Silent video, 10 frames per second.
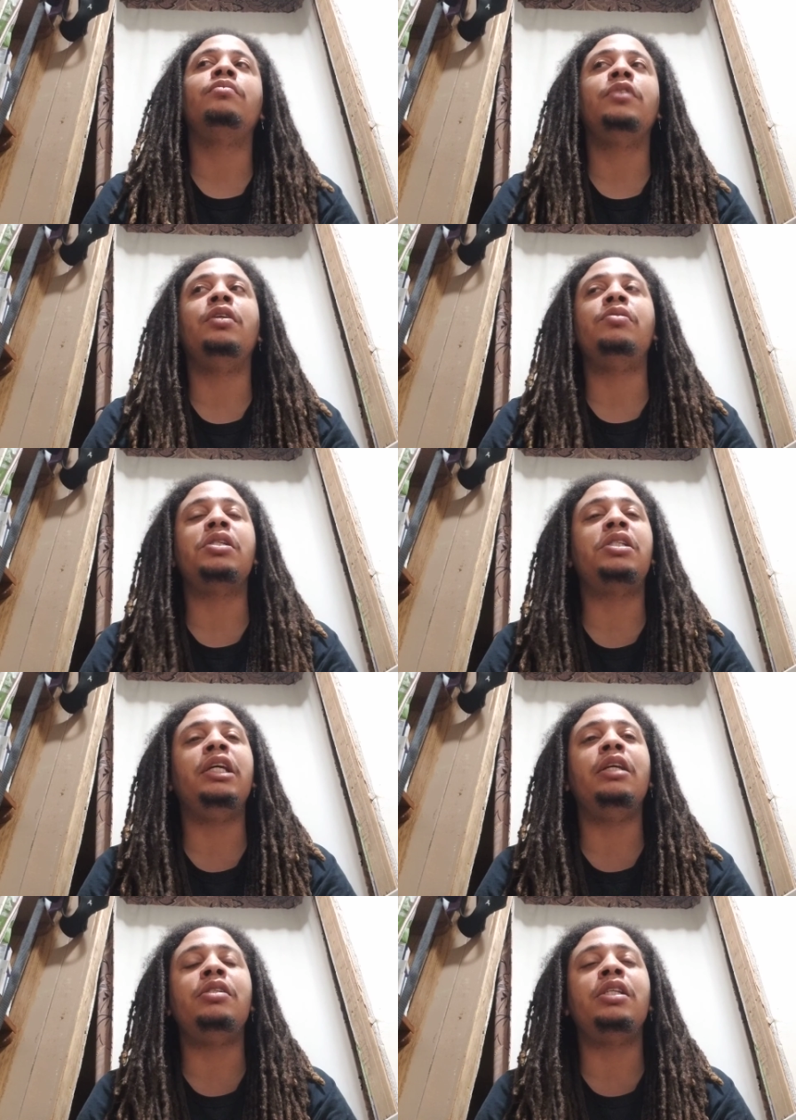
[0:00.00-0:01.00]
you know, just
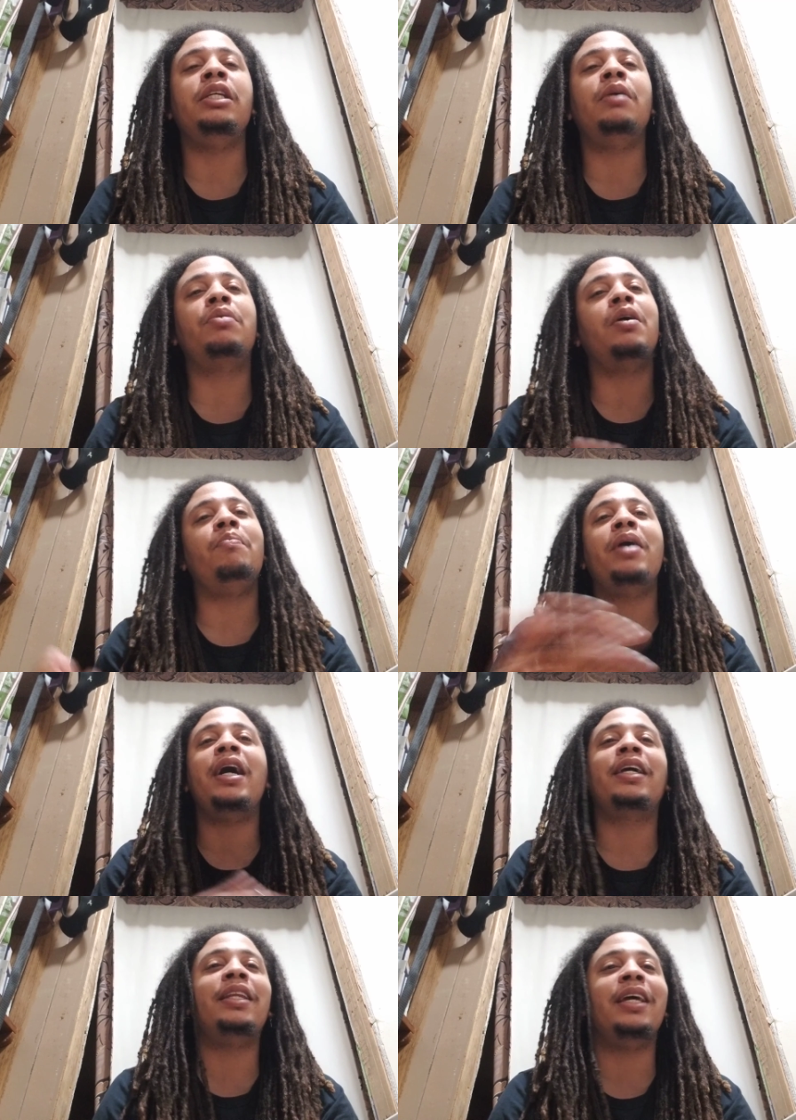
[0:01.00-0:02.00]
seeing, seeing him come
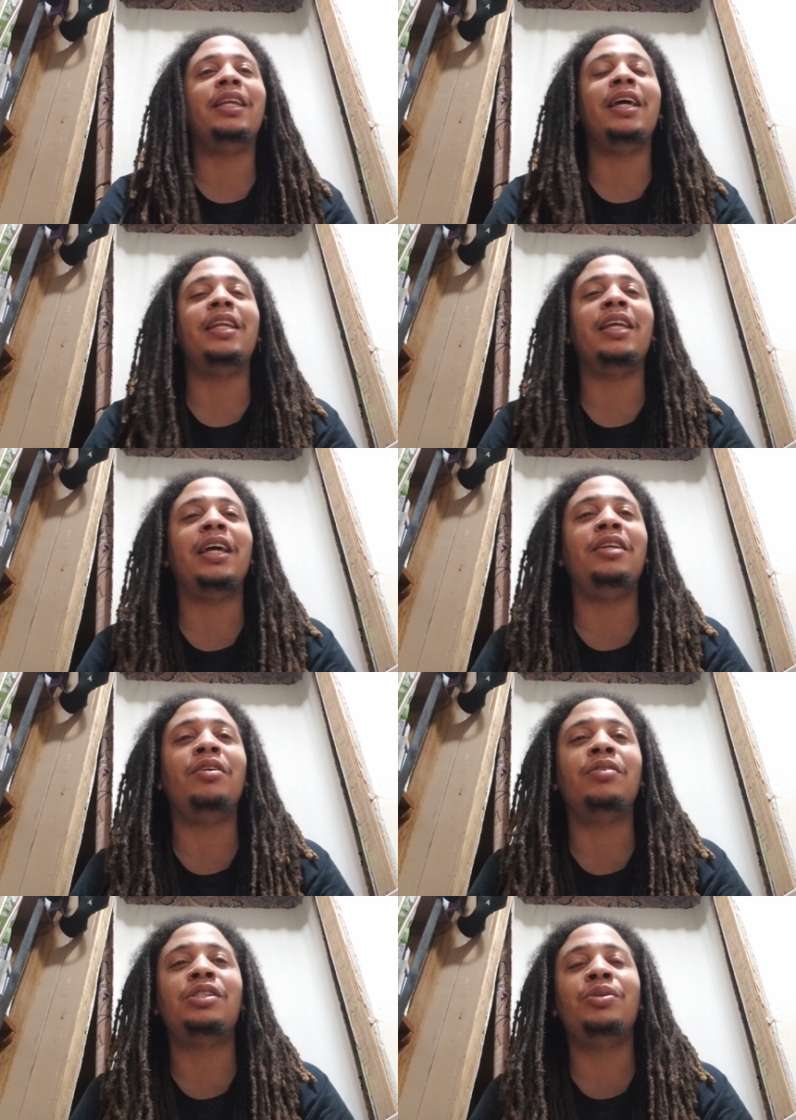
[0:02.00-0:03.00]
back and, and, and, and, you
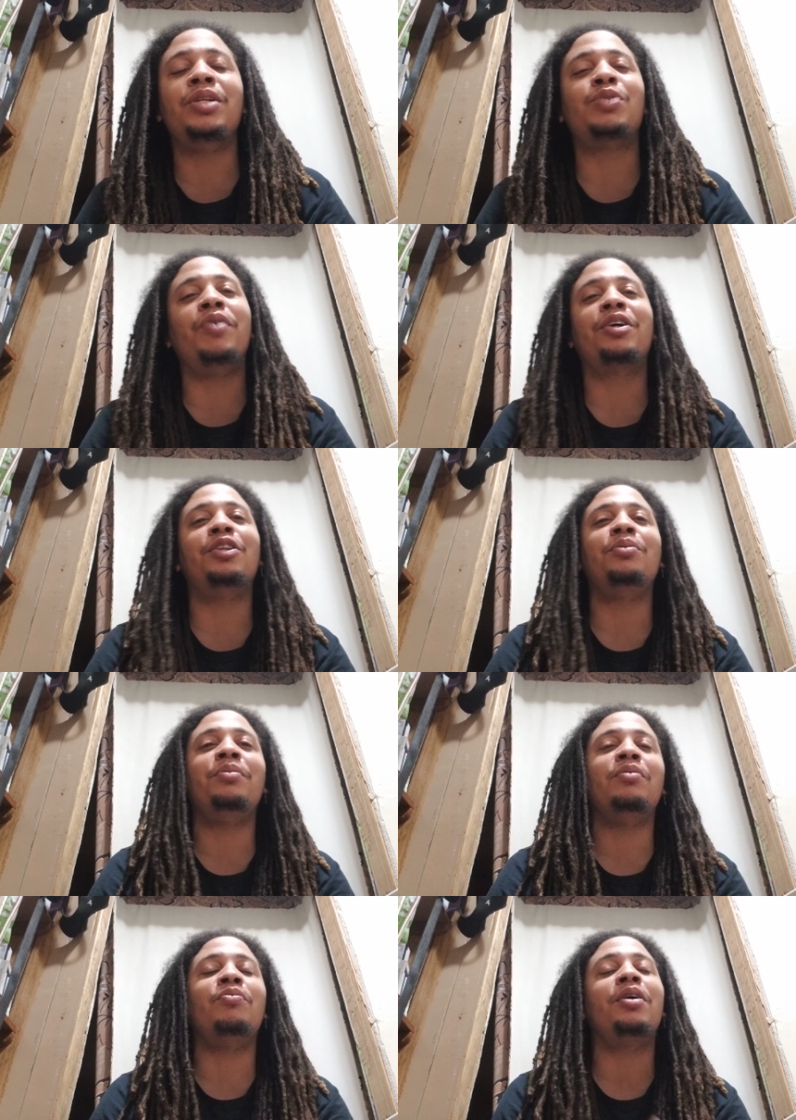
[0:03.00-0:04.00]
know, the students
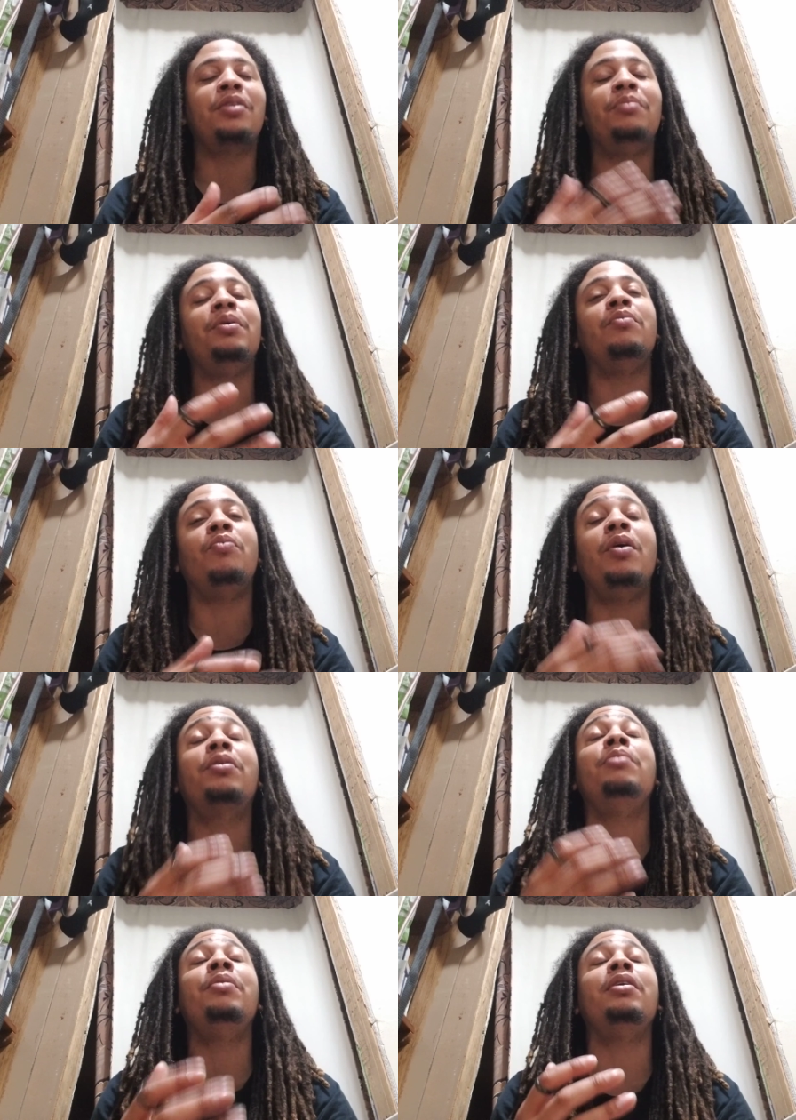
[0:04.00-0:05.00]
welcome, welcome,
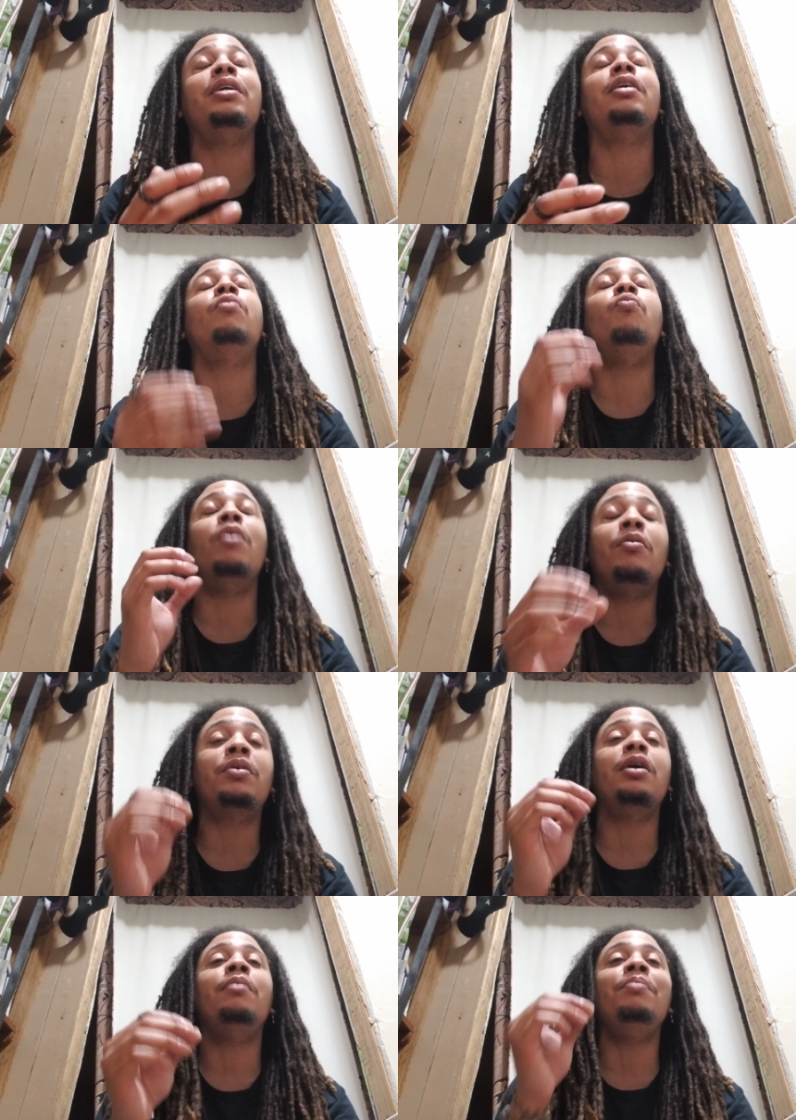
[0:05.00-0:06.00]
welcome,
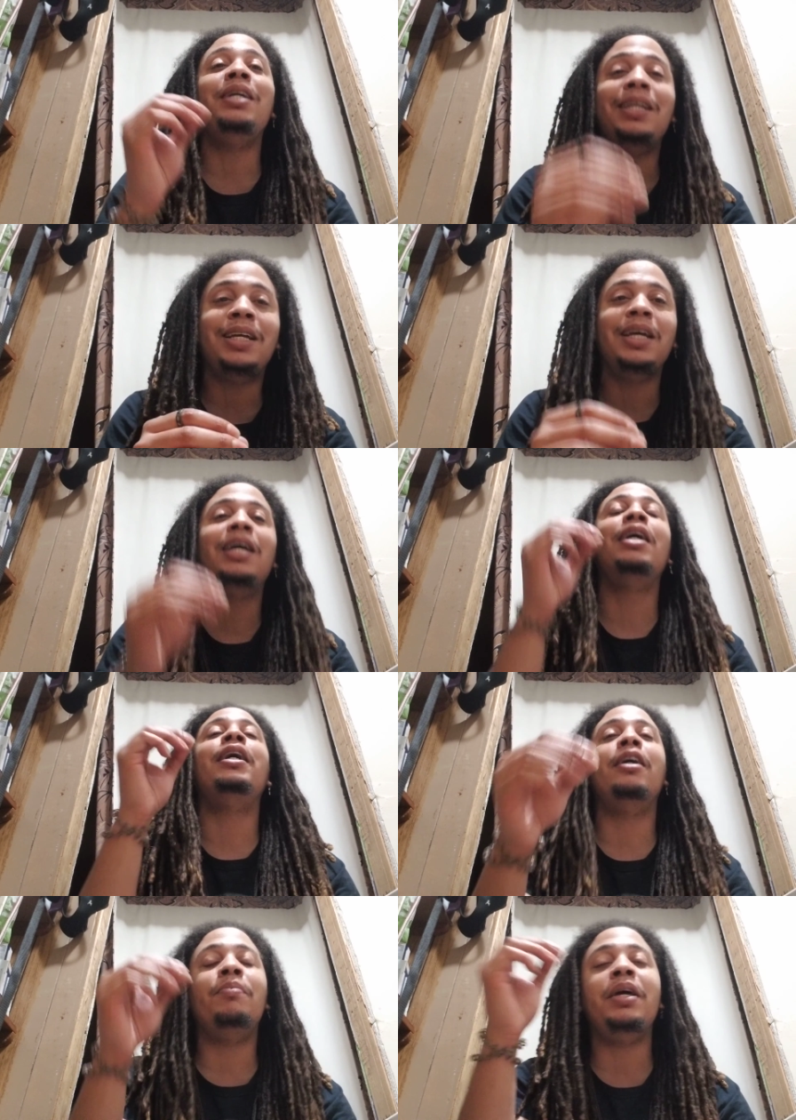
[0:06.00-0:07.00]
welcoming
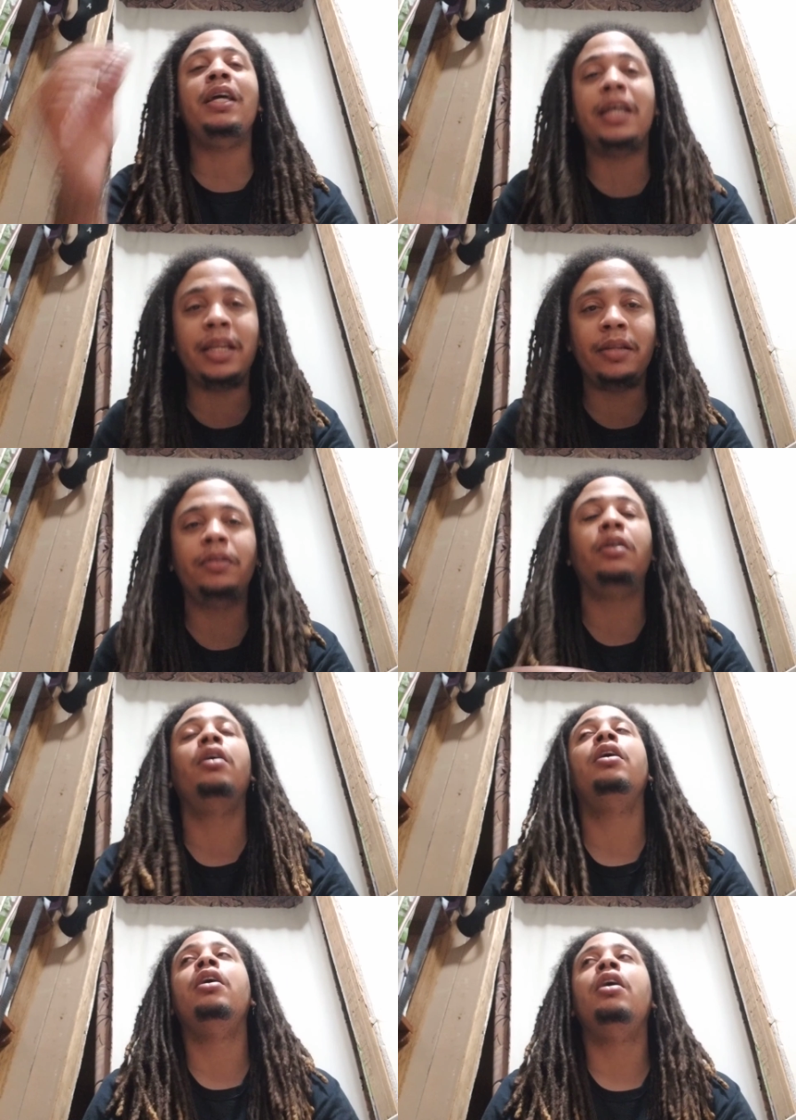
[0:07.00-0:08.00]
him in.
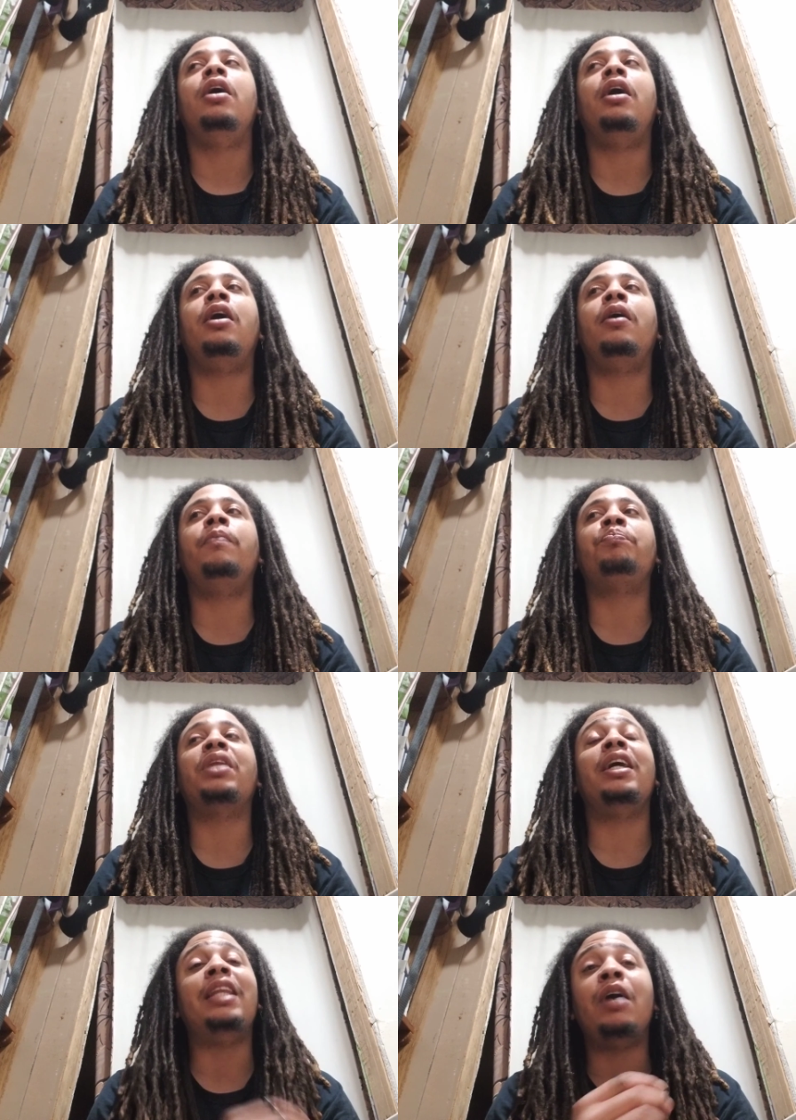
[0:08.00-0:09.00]
Um, and